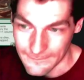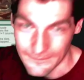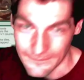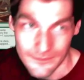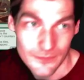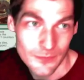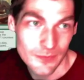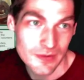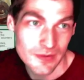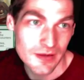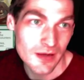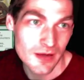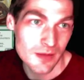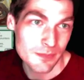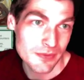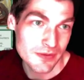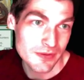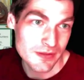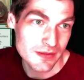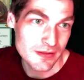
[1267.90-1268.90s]
We gotta
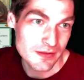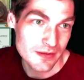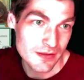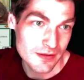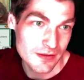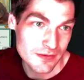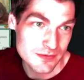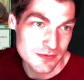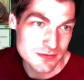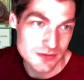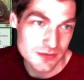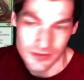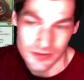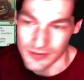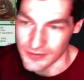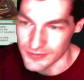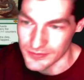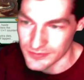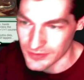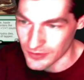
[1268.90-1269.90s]
put in Zerta.
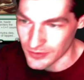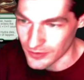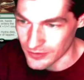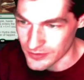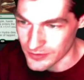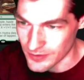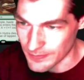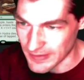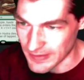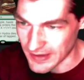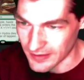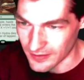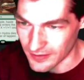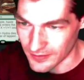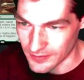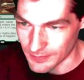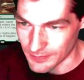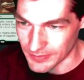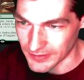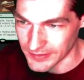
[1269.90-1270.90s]
Zerta, you're back on the
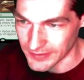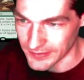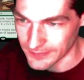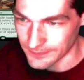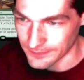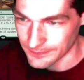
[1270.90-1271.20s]
plate.